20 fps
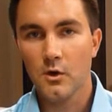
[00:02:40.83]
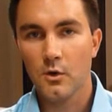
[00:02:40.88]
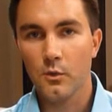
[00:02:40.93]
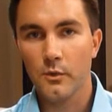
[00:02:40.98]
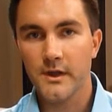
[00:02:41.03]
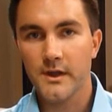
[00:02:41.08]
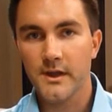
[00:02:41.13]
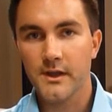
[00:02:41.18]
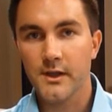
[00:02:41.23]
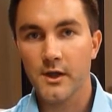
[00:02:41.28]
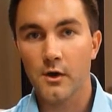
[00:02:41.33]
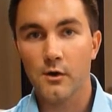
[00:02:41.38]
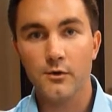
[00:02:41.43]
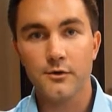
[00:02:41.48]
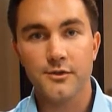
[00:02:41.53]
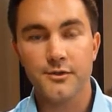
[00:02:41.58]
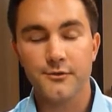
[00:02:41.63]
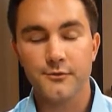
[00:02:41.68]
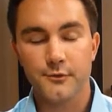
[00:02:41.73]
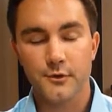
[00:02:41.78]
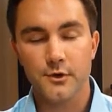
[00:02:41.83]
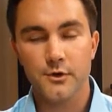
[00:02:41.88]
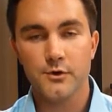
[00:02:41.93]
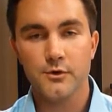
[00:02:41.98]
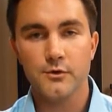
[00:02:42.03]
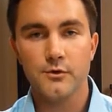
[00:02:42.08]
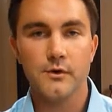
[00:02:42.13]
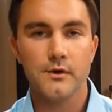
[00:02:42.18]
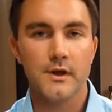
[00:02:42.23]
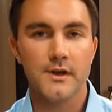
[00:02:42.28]
We go
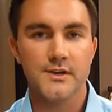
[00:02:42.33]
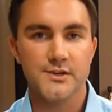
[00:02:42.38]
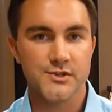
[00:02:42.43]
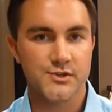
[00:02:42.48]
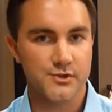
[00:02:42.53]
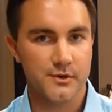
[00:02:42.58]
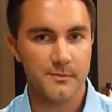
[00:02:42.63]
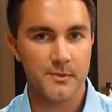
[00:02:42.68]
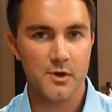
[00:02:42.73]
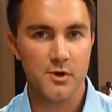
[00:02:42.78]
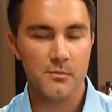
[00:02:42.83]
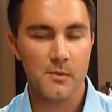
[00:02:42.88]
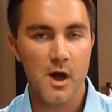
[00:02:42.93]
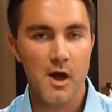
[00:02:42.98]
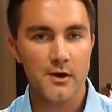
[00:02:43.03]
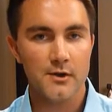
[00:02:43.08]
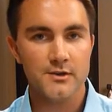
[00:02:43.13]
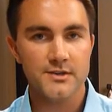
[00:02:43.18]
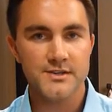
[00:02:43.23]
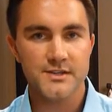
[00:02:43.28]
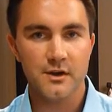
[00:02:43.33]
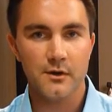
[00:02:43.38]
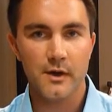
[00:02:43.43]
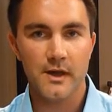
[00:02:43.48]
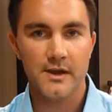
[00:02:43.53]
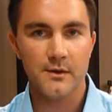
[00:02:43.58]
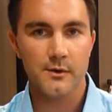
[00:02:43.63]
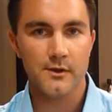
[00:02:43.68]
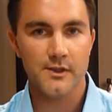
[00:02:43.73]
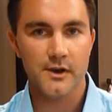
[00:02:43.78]
through a distributor model, so
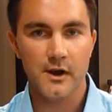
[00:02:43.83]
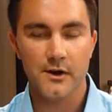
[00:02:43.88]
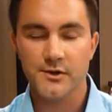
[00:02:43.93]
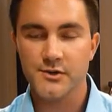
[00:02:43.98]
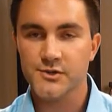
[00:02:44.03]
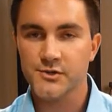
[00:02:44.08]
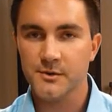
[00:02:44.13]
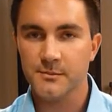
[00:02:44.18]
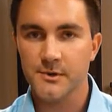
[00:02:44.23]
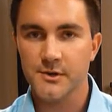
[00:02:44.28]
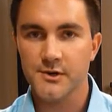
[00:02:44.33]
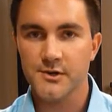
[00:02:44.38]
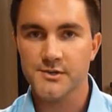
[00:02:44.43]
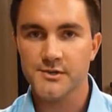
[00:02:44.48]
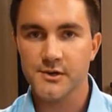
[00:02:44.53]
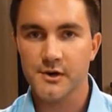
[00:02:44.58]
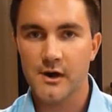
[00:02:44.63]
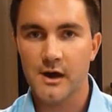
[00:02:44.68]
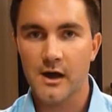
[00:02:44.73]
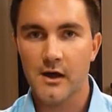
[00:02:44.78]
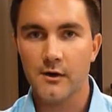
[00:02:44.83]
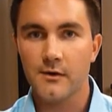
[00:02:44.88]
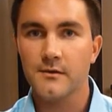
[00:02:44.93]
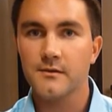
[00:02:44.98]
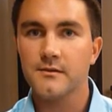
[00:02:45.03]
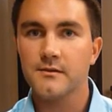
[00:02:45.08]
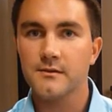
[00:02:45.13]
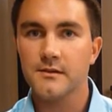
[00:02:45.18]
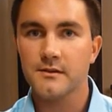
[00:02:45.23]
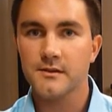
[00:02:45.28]
anywhere that our distributors are out
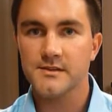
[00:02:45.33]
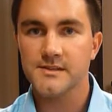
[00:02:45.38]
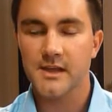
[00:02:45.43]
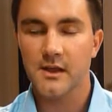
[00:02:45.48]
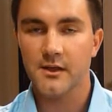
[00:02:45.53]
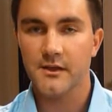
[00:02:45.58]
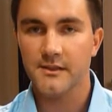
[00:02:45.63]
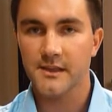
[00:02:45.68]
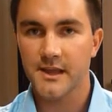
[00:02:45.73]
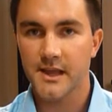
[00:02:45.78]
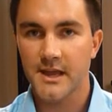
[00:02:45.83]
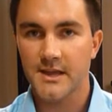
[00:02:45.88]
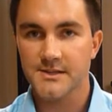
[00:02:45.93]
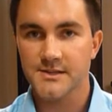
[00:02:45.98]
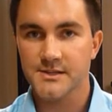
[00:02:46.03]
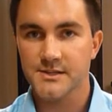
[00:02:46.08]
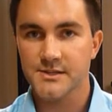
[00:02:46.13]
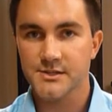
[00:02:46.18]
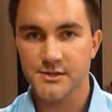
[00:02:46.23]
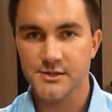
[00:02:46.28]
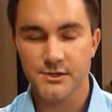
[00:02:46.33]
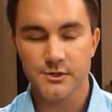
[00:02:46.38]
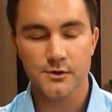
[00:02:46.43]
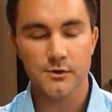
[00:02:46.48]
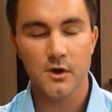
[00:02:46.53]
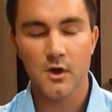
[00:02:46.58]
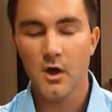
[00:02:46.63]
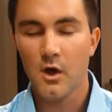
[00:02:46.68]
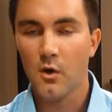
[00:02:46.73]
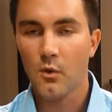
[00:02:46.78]
selling the cases to,
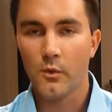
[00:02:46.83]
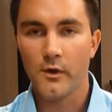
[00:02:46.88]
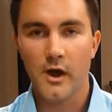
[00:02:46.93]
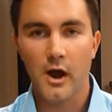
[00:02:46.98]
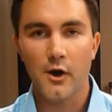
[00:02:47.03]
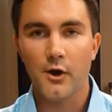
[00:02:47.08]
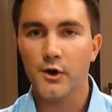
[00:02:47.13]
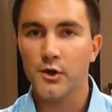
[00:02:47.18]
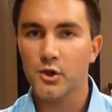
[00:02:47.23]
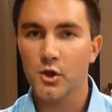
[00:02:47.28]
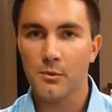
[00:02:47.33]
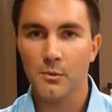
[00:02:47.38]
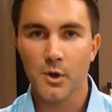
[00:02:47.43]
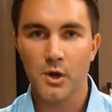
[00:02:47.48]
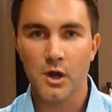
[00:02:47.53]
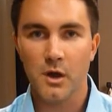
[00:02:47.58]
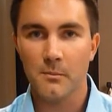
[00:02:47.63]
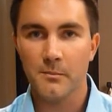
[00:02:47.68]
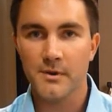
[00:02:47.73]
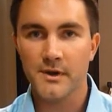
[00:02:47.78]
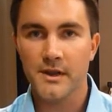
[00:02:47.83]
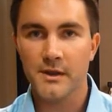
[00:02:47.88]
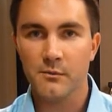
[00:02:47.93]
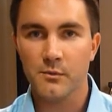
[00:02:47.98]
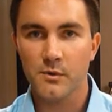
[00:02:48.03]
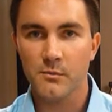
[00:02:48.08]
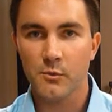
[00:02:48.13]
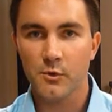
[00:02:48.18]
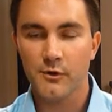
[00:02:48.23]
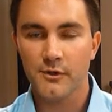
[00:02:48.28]
we are a global company and
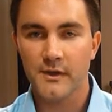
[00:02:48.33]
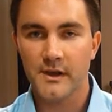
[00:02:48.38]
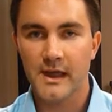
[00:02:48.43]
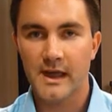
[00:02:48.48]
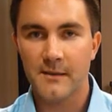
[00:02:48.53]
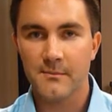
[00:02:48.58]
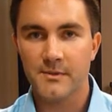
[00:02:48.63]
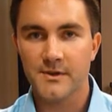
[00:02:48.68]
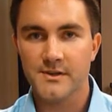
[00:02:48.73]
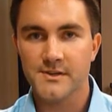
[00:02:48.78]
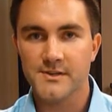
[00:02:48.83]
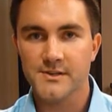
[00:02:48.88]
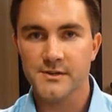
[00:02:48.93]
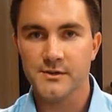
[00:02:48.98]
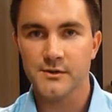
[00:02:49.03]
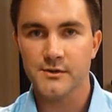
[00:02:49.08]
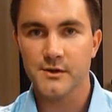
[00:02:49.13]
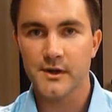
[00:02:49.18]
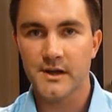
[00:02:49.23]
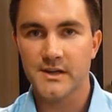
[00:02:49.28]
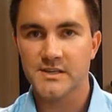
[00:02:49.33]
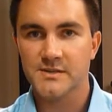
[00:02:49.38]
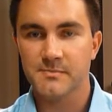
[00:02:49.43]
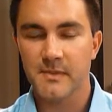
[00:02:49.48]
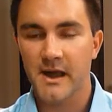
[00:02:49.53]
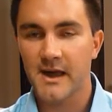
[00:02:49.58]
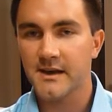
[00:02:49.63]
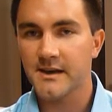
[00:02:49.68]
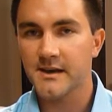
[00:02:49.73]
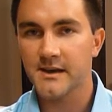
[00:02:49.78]
we're more than happy to
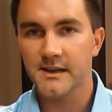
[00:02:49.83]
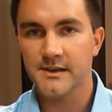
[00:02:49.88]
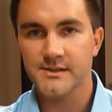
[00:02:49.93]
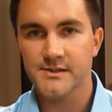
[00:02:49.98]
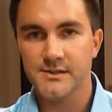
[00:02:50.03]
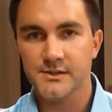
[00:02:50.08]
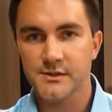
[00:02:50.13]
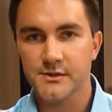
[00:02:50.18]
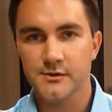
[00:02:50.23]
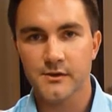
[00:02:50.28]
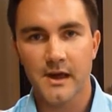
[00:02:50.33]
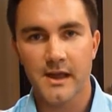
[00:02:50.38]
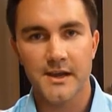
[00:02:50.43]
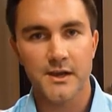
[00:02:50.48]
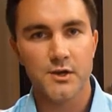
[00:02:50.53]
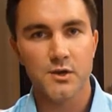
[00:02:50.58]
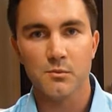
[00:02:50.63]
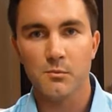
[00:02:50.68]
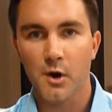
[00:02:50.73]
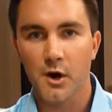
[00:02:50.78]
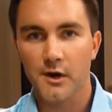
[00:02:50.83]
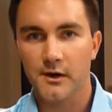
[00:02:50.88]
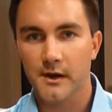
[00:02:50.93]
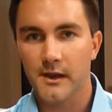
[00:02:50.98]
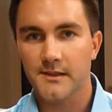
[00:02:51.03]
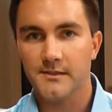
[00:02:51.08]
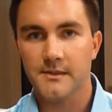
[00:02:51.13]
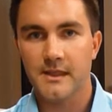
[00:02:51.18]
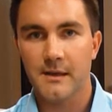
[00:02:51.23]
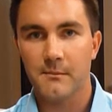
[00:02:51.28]
expand it into any new
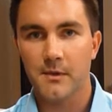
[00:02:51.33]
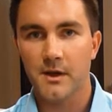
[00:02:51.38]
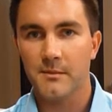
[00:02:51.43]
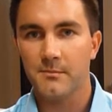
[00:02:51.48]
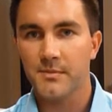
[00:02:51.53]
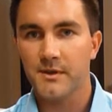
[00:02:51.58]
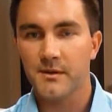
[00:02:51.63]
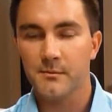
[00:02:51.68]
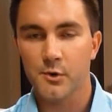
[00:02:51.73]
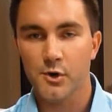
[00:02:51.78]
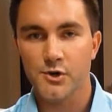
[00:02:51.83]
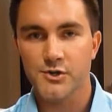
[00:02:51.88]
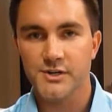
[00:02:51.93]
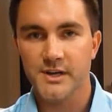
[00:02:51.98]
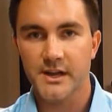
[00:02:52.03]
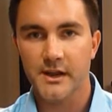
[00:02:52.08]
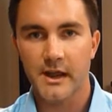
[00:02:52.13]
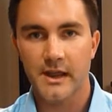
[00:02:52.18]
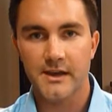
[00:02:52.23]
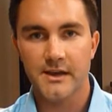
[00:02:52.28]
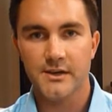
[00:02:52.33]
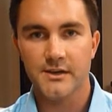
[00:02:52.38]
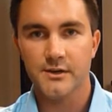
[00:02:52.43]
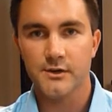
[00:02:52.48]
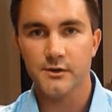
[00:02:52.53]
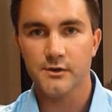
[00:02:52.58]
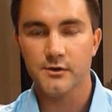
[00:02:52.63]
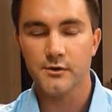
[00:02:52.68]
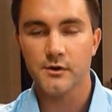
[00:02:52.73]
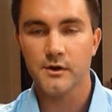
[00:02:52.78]
market that might be emerging, any
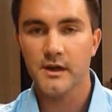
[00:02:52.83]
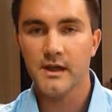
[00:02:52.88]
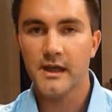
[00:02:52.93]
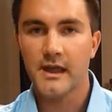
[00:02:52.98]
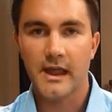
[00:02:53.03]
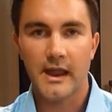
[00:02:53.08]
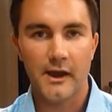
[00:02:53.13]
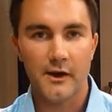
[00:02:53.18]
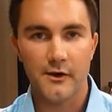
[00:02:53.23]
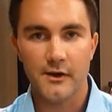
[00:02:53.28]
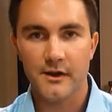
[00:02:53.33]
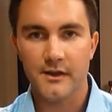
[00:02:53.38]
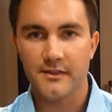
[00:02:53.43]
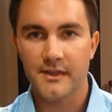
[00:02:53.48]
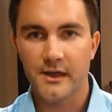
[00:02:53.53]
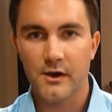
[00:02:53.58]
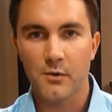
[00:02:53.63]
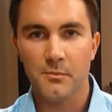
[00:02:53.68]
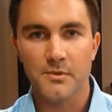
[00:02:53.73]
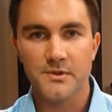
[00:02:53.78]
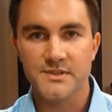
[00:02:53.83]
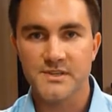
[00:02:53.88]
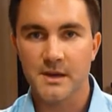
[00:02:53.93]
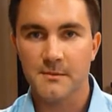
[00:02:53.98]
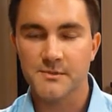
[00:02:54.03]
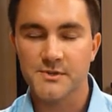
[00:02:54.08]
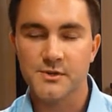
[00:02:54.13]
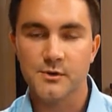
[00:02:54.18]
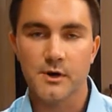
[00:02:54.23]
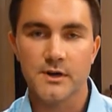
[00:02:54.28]
new area that opens
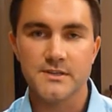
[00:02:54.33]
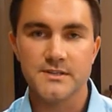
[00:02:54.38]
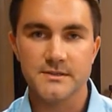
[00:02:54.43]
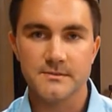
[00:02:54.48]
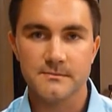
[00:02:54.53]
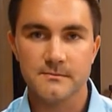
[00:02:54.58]
up to us.